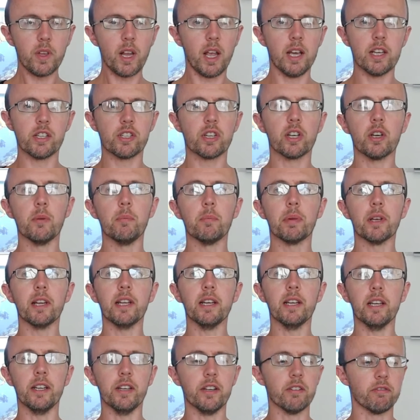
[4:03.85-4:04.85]
It's a
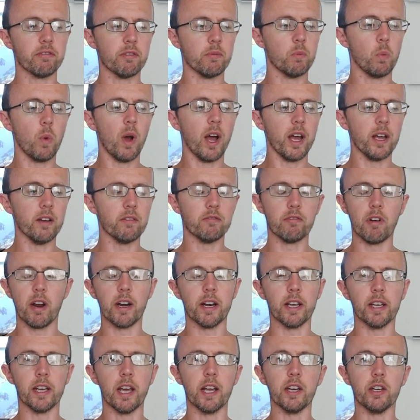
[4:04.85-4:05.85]
completely different way of
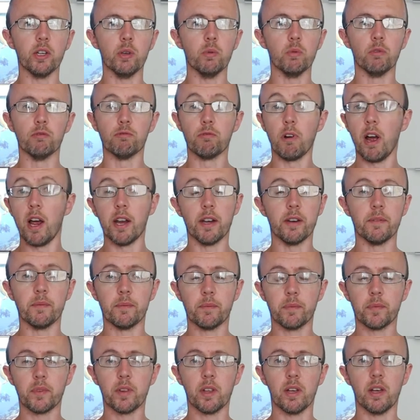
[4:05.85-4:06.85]
running, and you will run
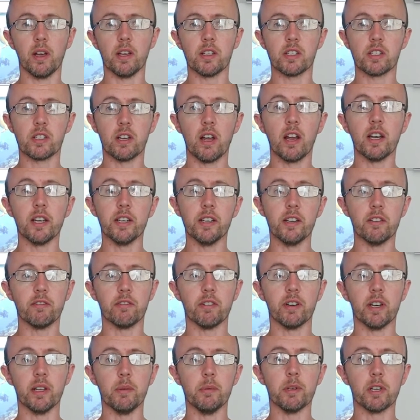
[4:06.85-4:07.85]
slightly
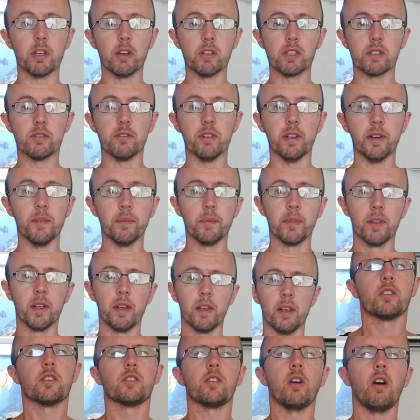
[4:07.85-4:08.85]
differently because of it.
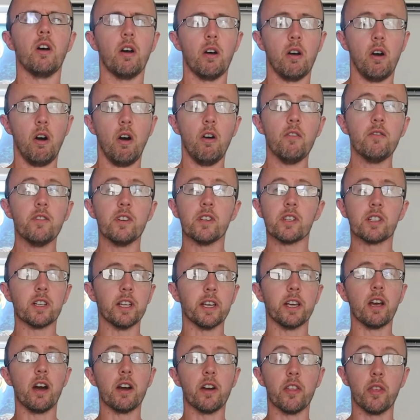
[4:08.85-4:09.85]
So obviously,
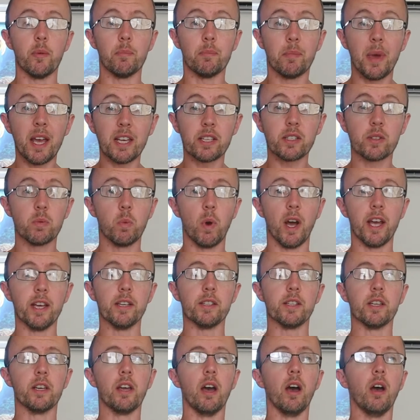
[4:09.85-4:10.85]
kind of the best way
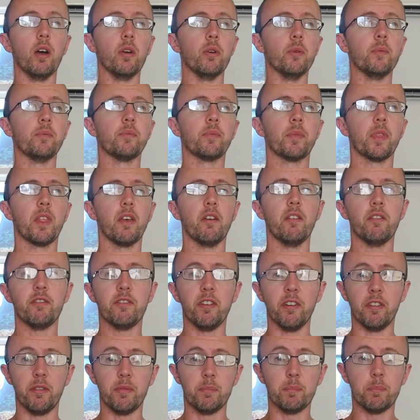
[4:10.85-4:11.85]
to go
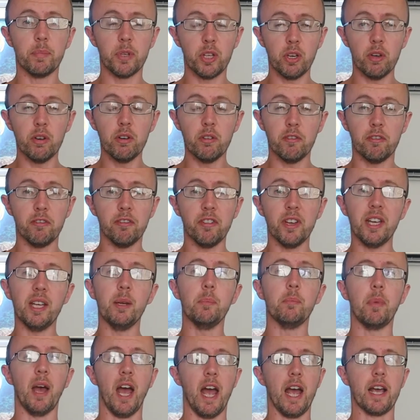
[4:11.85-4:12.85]
for pure
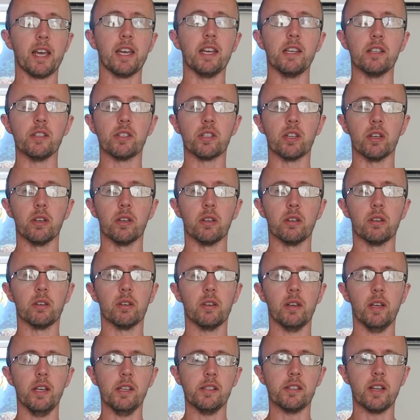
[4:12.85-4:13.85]
feedback
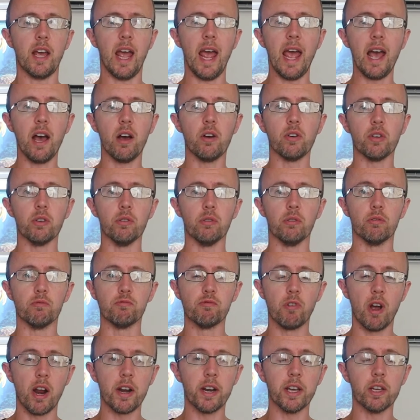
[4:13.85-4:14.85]
into how you're
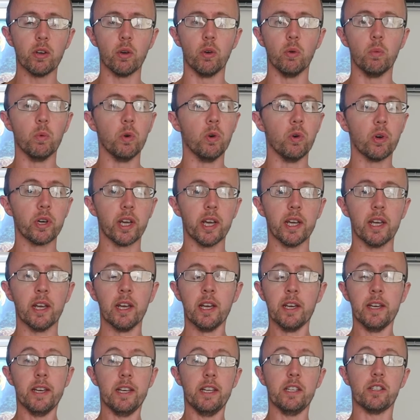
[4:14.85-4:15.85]
running or walking
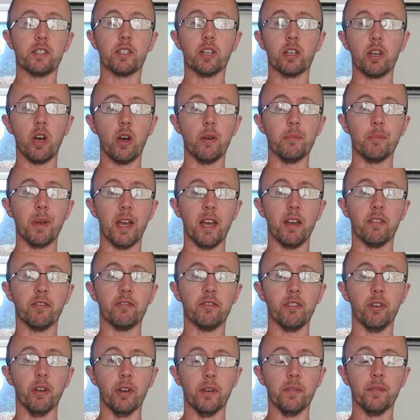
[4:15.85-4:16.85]
is to go
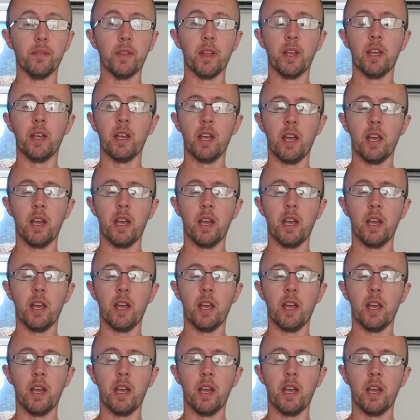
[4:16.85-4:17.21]
barefoot.